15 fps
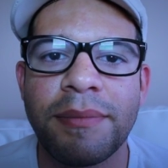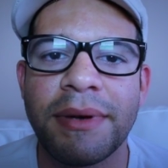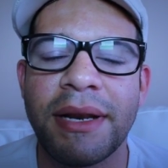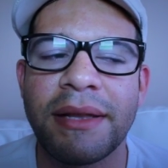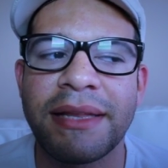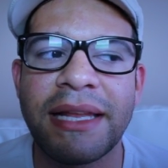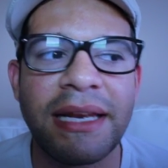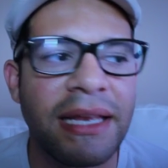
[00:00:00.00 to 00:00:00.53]
But
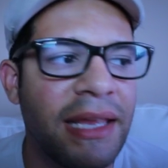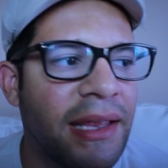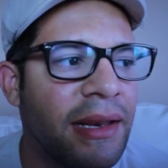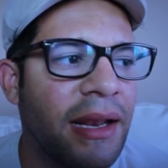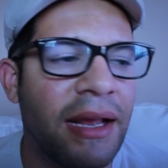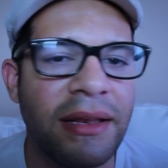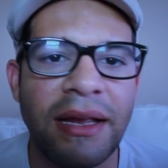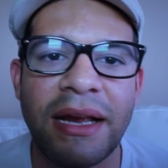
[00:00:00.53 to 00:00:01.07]
then
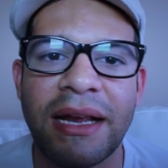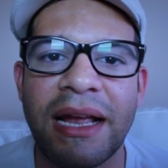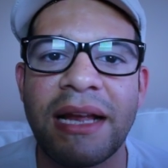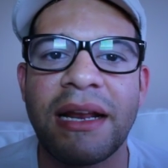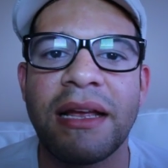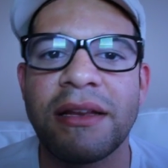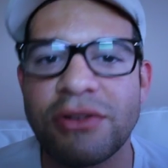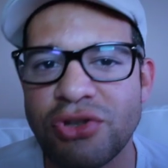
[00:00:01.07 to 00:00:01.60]
again, I
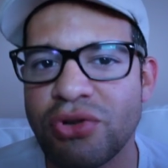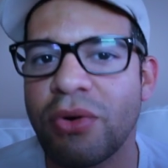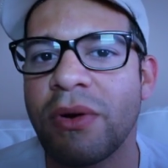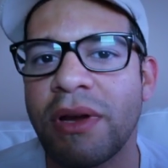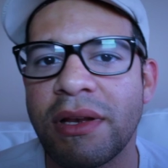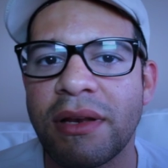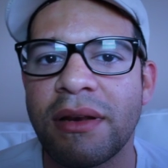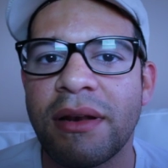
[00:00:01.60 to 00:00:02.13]
kind of
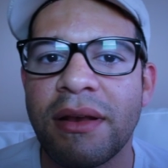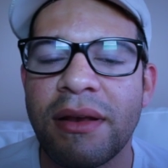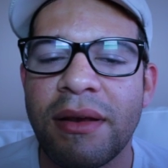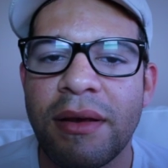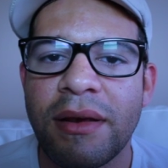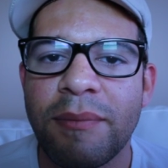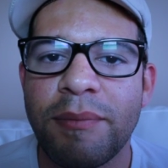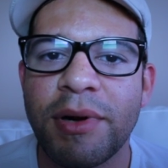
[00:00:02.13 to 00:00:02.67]
enjoy
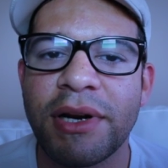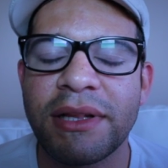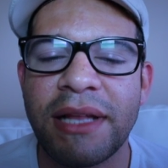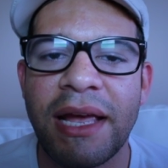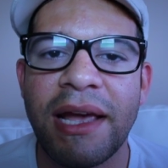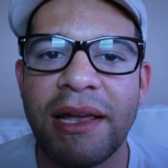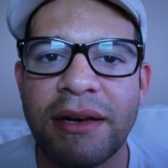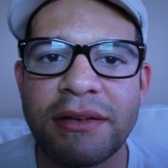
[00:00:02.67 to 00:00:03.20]
putting
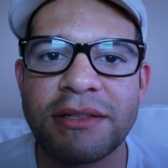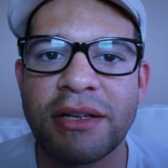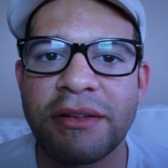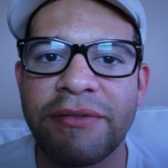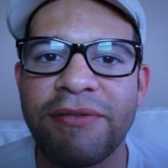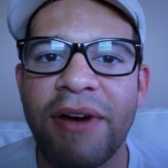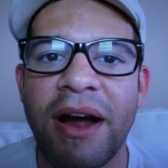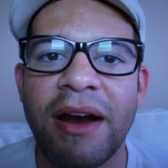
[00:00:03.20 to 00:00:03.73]
the haters on
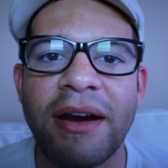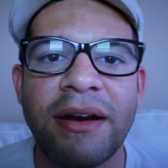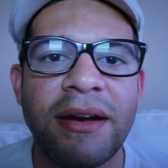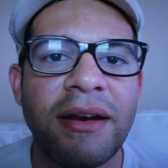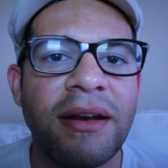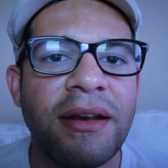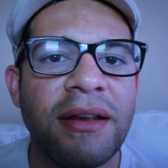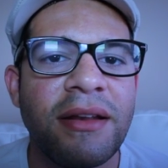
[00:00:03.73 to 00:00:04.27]
the fire
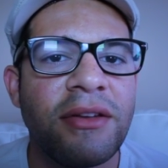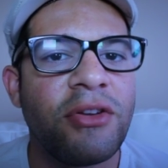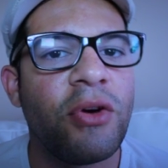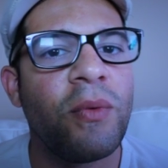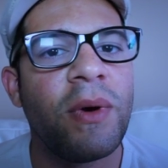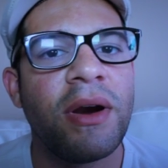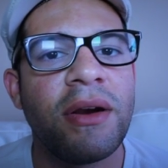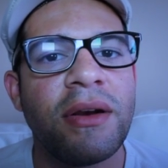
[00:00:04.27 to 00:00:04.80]
to
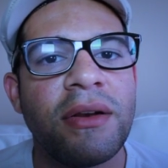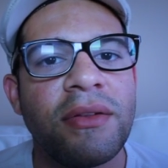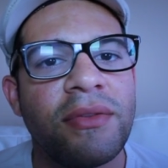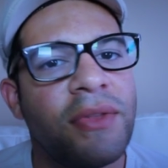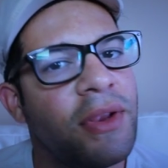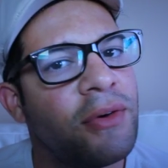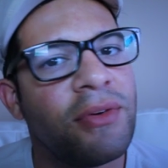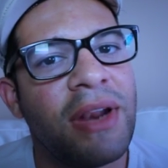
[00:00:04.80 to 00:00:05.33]
where
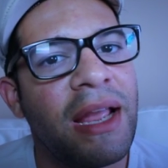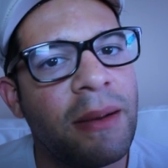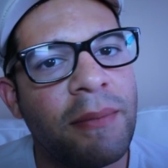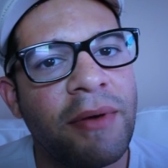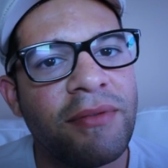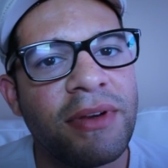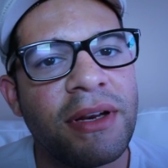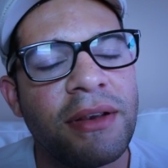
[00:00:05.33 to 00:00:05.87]
they don't like
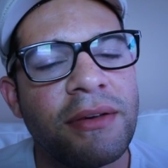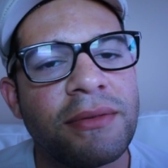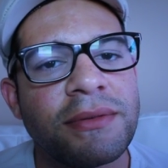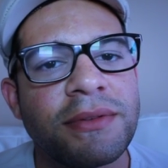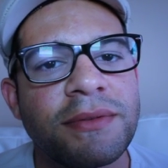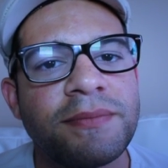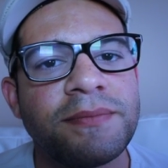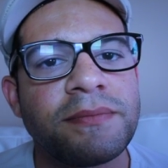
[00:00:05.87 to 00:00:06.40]
my
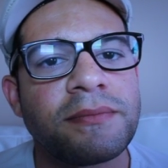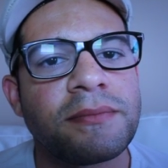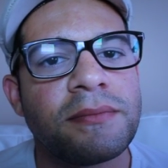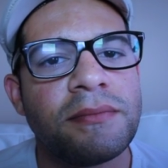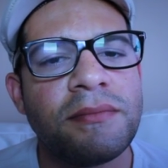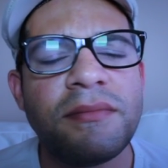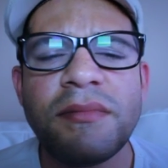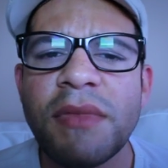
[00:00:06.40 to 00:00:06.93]
videos.
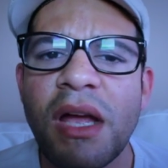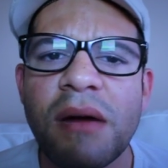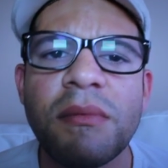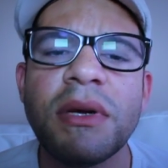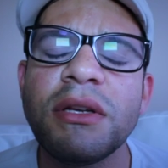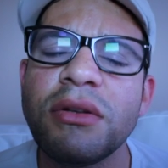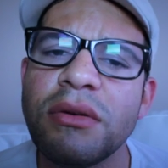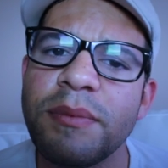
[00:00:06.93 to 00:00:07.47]
I'm
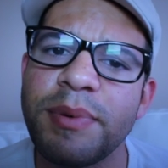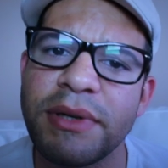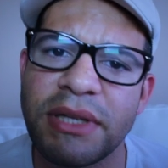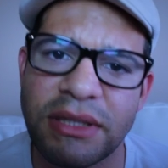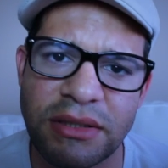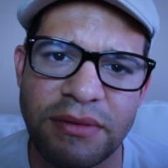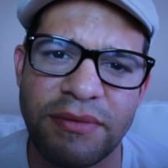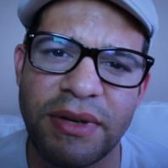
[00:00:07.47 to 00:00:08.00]
gonna do a
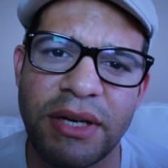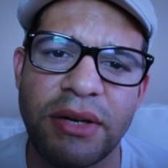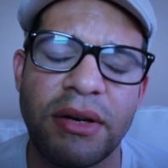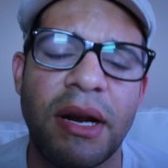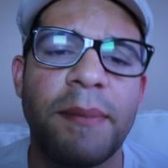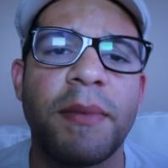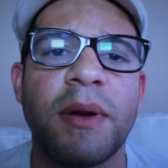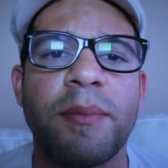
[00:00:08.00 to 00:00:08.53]
prediction video
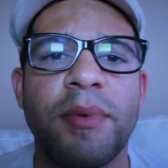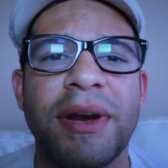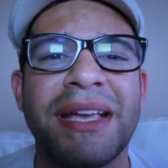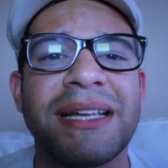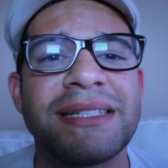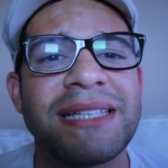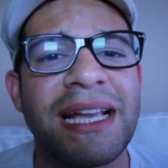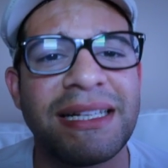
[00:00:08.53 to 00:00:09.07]
and I'm gonna
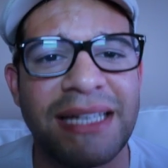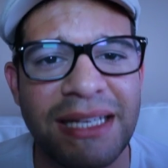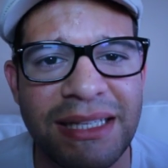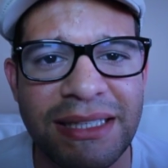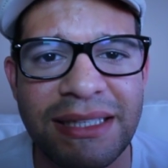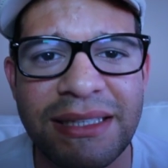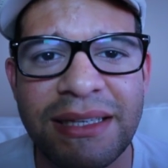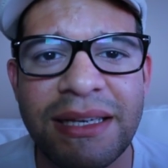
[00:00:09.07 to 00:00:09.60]
break it
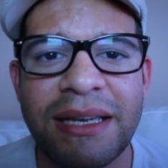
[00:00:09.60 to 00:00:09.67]
technically.